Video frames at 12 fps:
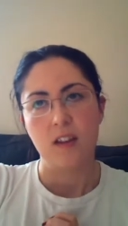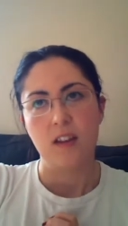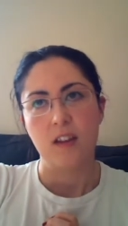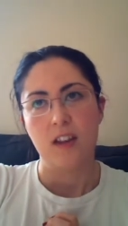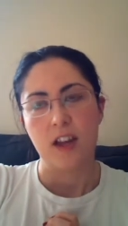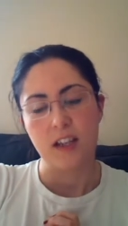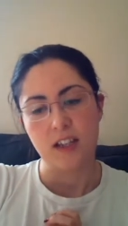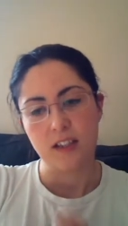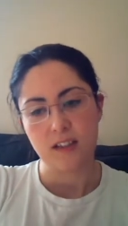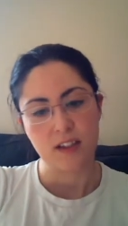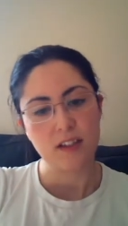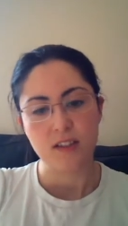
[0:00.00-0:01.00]
And he
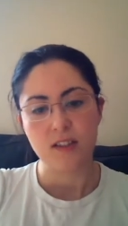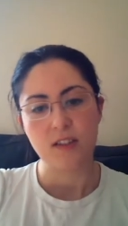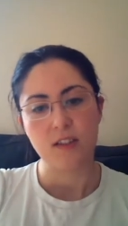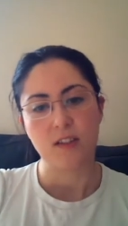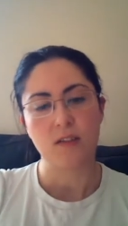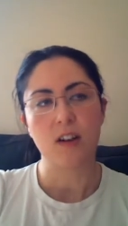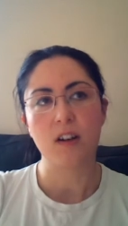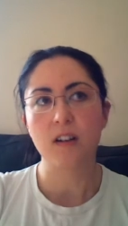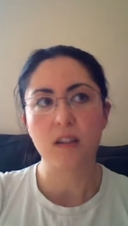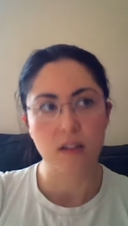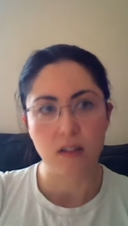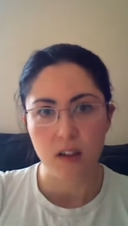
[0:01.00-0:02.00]
says to you,
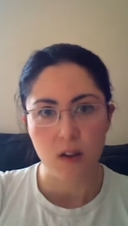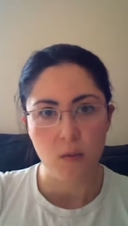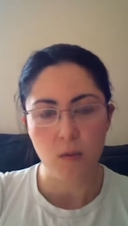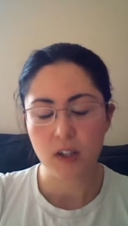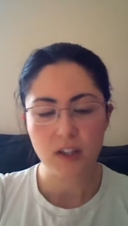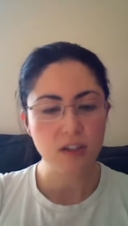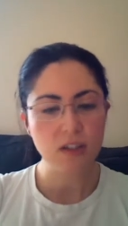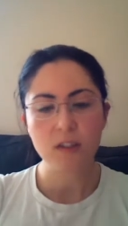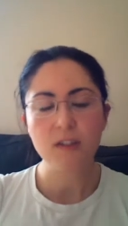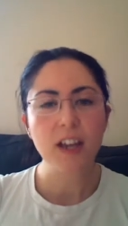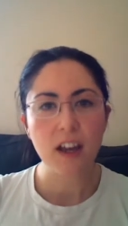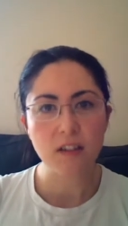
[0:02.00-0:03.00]
"Oh, what are you
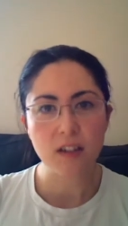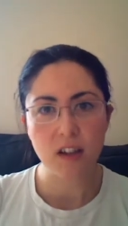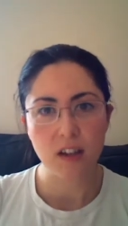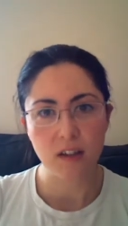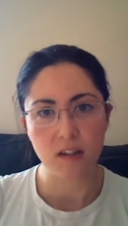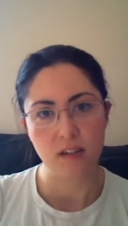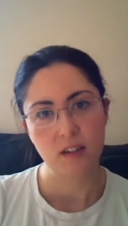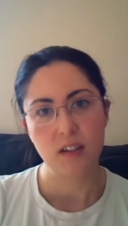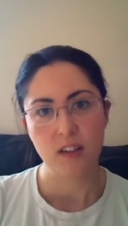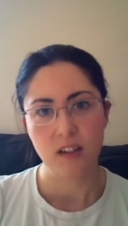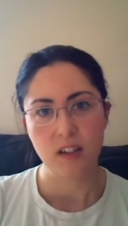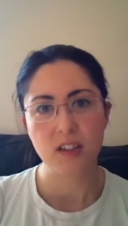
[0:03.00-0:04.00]
doing out here?
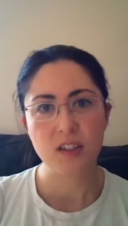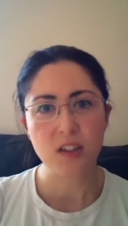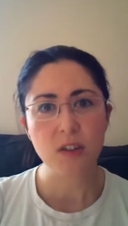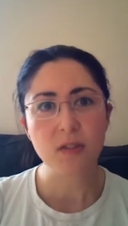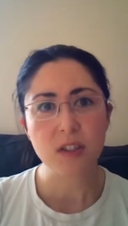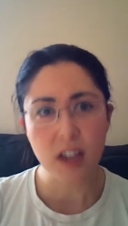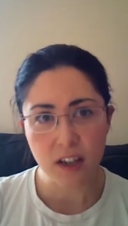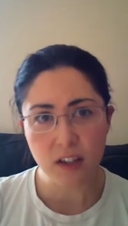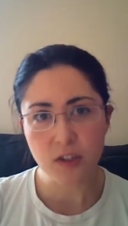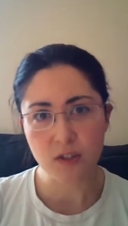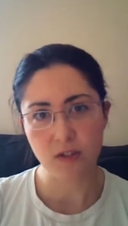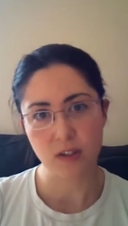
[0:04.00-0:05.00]
It's so
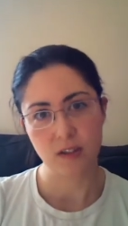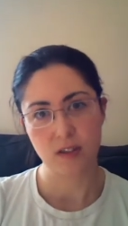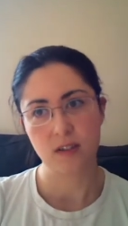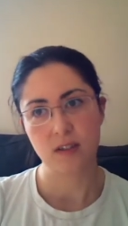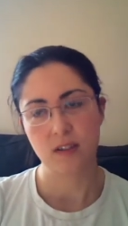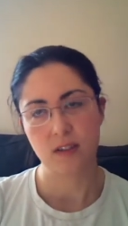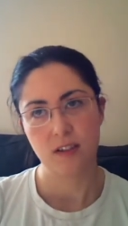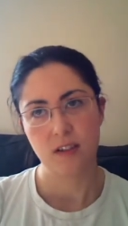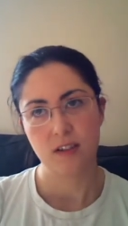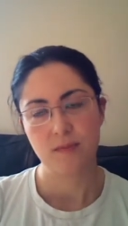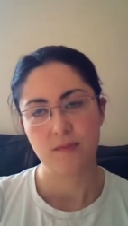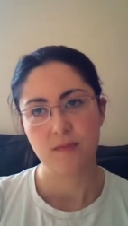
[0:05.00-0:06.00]
dangerous.
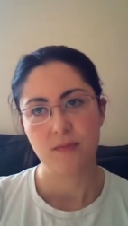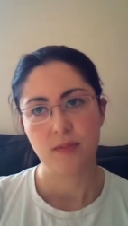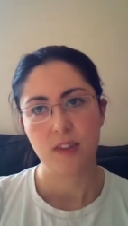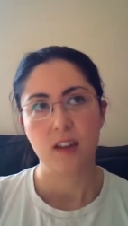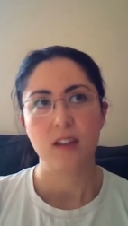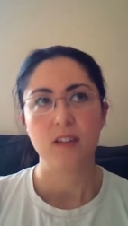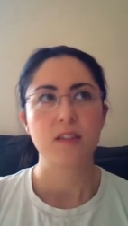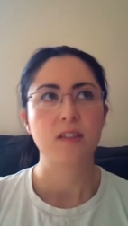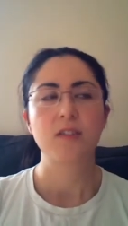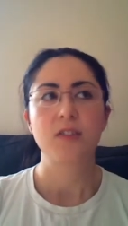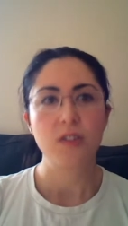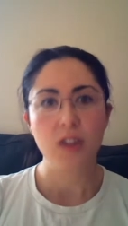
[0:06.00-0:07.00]

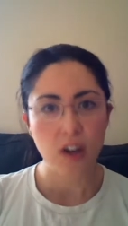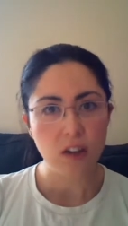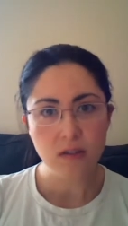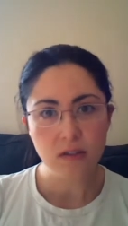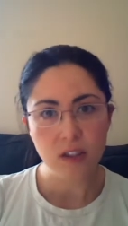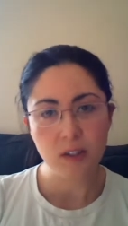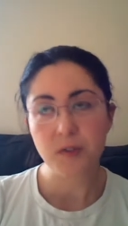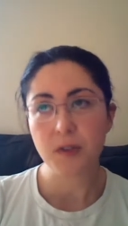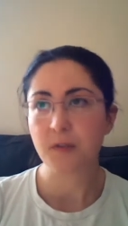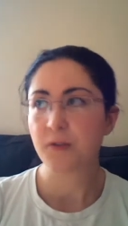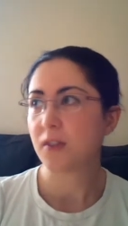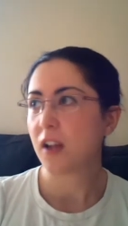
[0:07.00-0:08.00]
Don't you know, if you
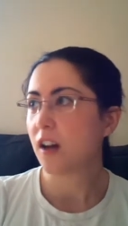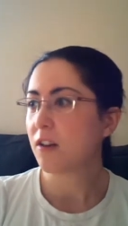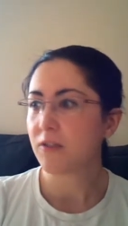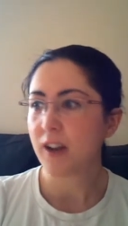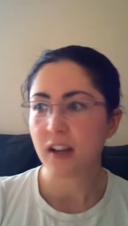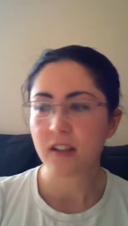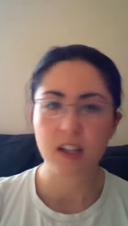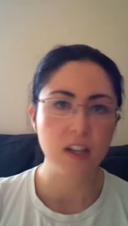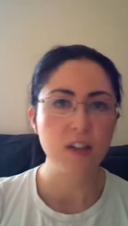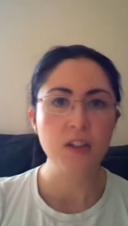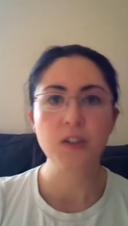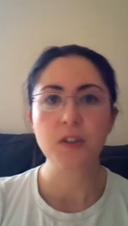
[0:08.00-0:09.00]
fly around here,
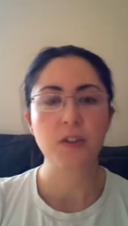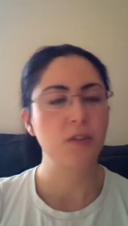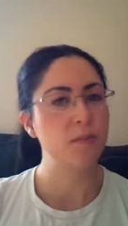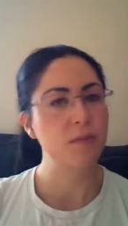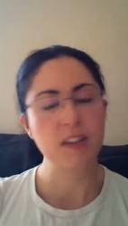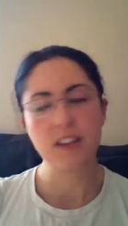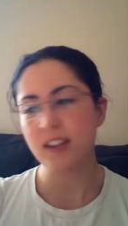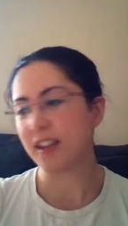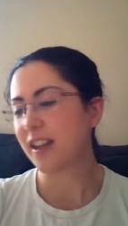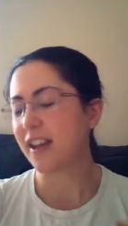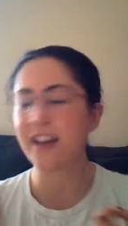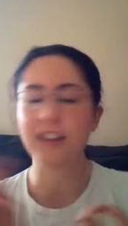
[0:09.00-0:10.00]
you could be
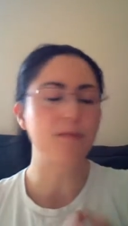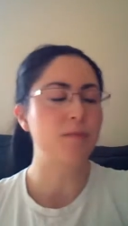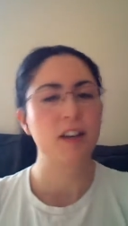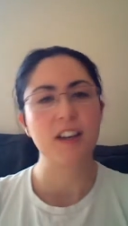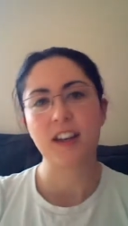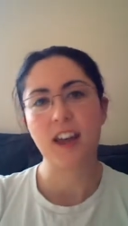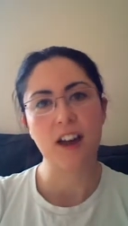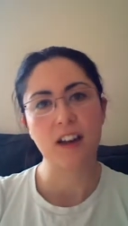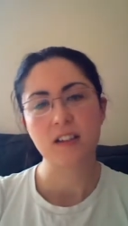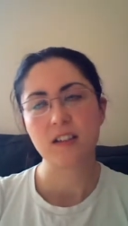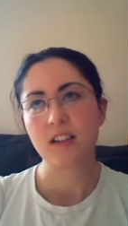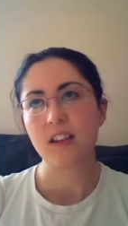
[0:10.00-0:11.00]
eaten by a cat.